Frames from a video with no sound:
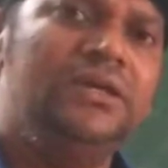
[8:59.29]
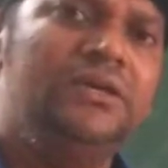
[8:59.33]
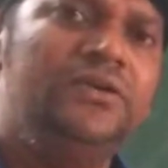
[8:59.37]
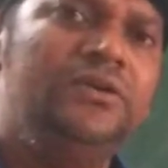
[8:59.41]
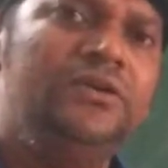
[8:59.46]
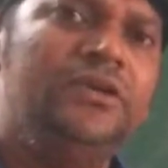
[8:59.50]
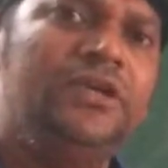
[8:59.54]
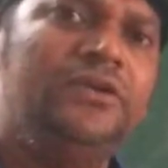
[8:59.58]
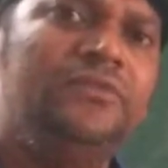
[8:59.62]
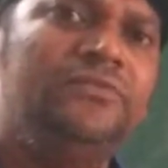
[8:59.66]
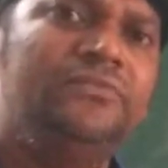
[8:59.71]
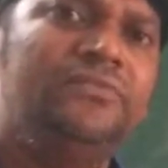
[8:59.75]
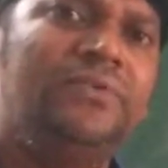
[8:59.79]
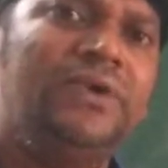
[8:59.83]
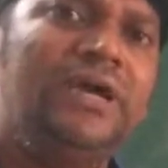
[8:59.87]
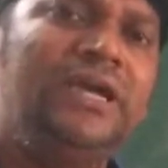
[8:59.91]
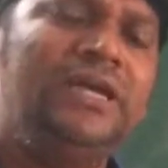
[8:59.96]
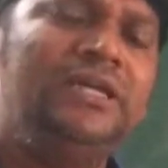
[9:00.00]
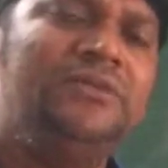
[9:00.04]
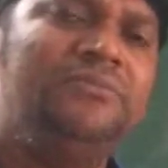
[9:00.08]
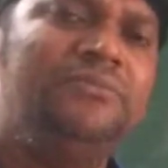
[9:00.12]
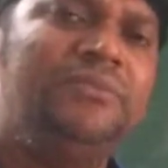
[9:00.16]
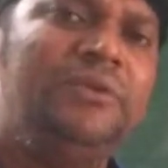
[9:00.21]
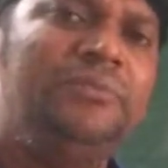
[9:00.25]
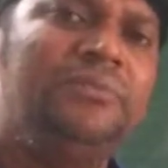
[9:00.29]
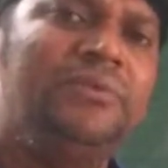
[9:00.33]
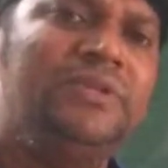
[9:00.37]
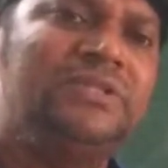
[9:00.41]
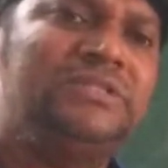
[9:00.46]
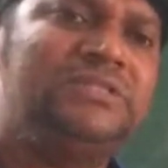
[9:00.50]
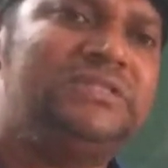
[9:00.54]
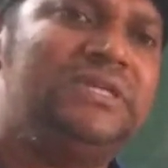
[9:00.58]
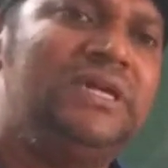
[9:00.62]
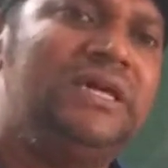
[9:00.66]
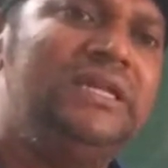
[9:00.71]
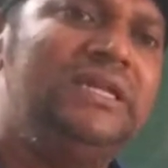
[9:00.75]
you can find people
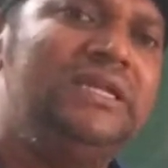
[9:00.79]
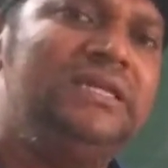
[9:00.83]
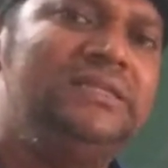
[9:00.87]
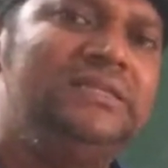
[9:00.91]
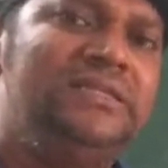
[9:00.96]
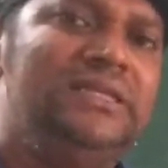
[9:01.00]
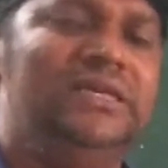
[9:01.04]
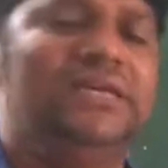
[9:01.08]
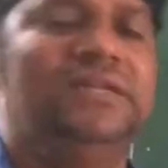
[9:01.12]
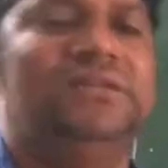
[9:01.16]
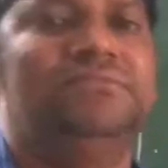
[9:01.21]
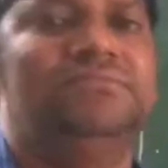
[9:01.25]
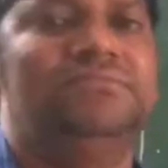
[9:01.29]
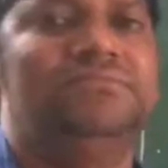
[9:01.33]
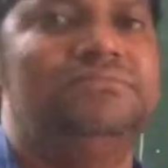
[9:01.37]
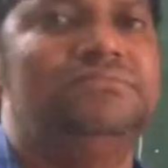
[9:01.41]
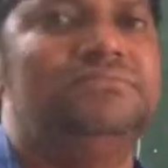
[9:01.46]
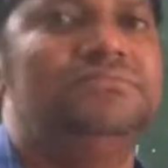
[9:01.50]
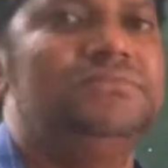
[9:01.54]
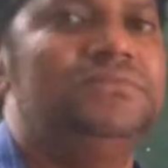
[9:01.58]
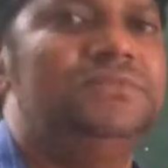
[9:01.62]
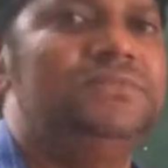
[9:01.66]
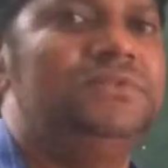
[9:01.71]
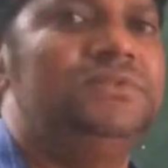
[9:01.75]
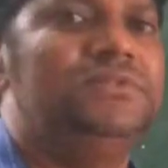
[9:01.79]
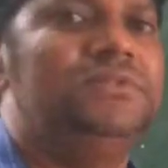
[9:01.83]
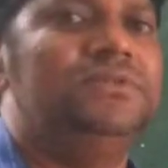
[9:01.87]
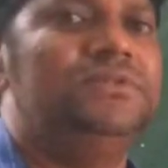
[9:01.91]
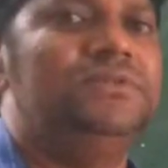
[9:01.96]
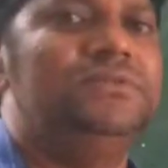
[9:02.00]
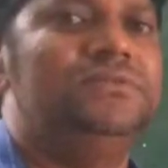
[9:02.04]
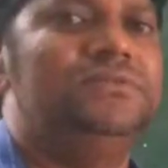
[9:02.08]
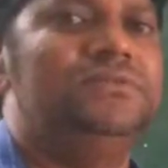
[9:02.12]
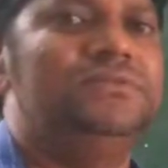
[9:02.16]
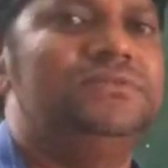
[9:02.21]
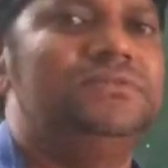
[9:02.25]
standing there.
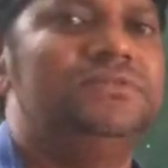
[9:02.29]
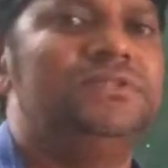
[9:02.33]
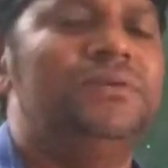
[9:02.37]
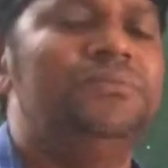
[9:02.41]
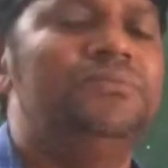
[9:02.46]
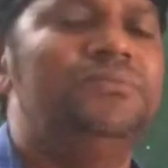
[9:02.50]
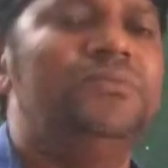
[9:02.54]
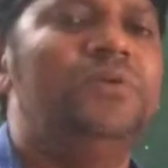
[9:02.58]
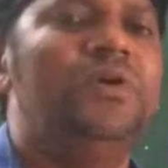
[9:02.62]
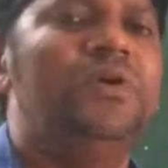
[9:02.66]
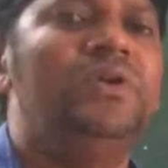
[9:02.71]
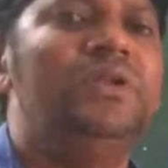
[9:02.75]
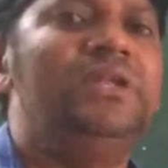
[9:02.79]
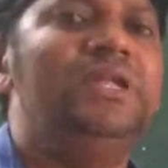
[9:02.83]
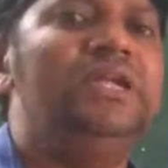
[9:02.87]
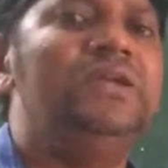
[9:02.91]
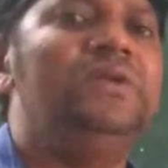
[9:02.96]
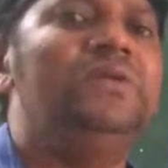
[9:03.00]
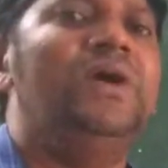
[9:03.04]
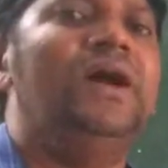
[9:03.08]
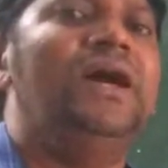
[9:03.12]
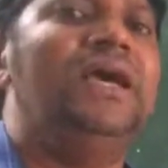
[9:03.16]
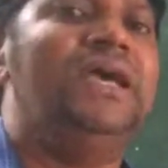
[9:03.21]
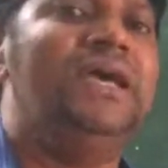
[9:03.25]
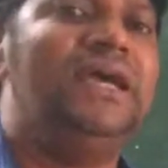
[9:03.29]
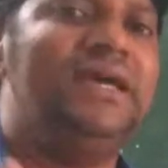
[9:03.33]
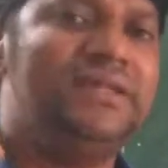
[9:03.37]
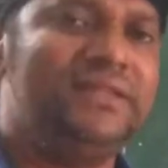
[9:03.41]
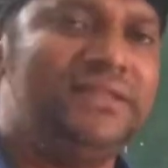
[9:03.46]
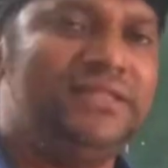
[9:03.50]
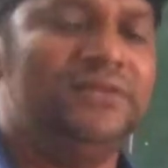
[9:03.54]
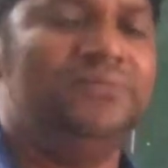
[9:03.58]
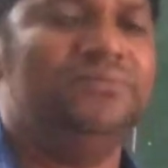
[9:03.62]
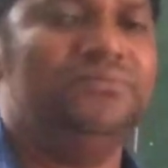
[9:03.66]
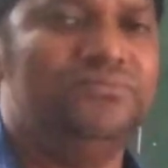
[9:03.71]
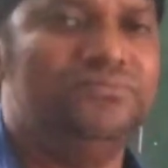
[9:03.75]
Someone need to
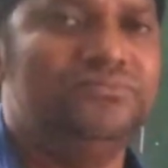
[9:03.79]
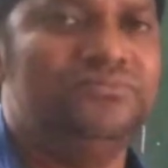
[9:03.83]
hire them.